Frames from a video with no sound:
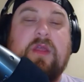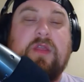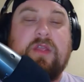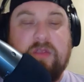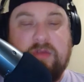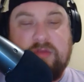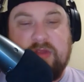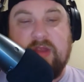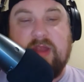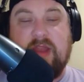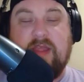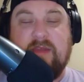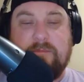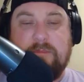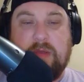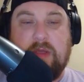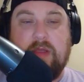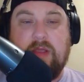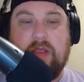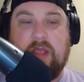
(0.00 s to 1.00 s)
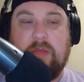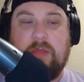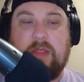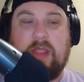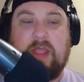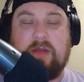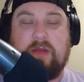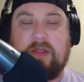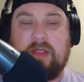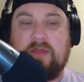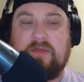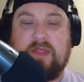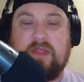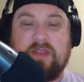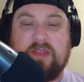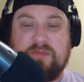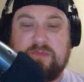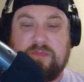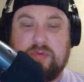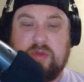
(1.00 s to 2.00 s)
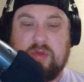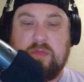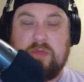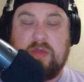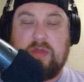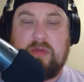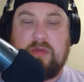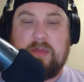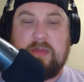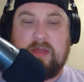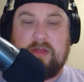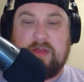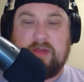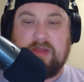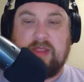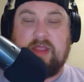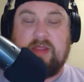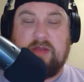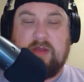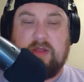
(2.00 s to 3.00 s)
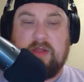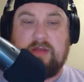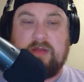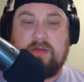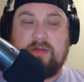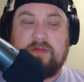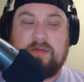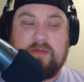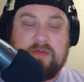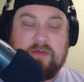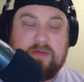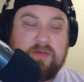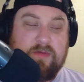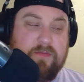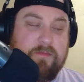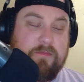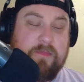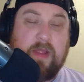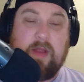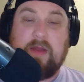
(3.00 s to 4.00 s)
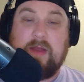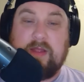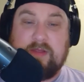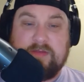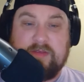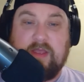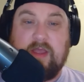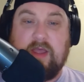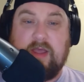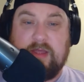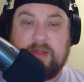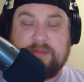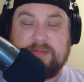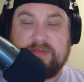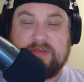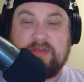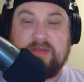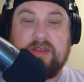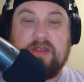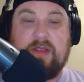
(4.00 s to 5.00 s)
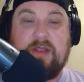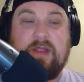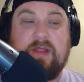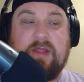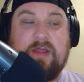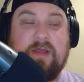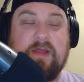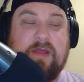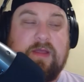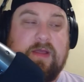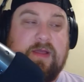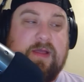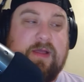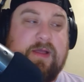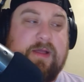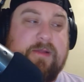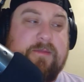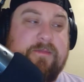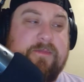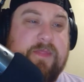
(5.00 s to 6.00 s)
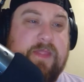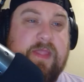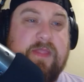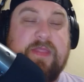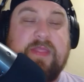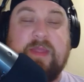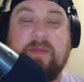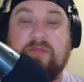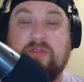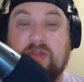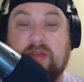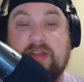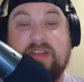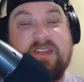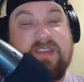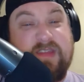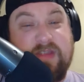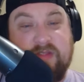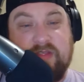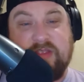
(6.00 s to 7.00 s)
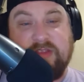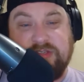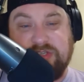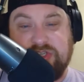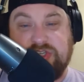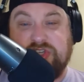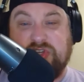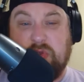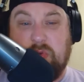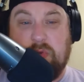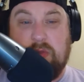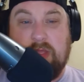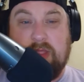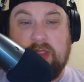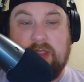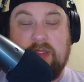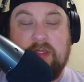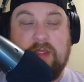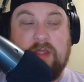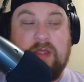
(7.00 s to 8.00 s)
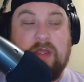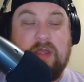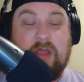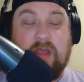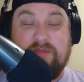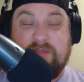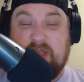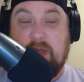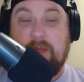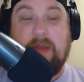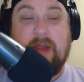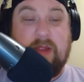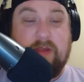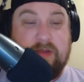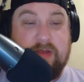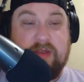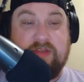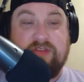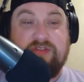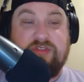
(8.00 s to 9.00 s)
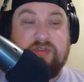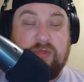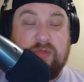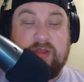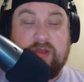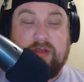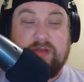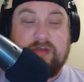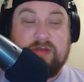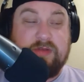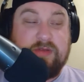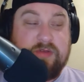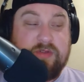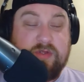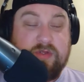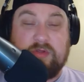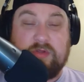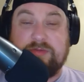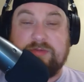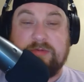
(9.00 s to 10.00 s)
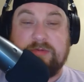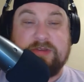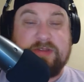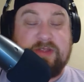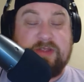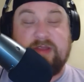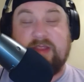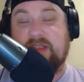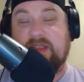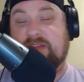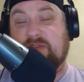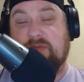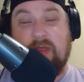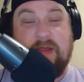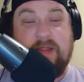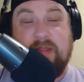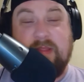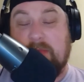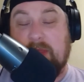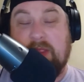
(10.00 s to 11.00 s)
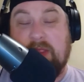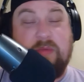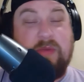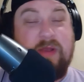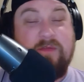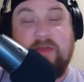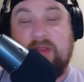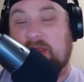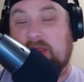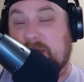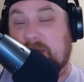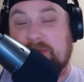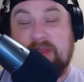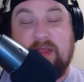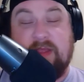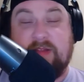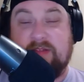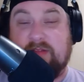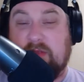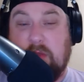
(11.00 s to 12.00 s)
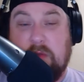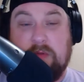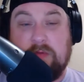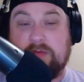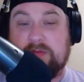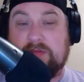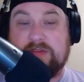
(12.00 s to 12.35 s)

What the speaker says: You did have Punk coming out and giving his promo about taking on Powerhouse Hobbs, and them trying to steal his joy of coming out and enjoying Cult of Personality. He's great on the mic. Whenever he comes out, it's gold.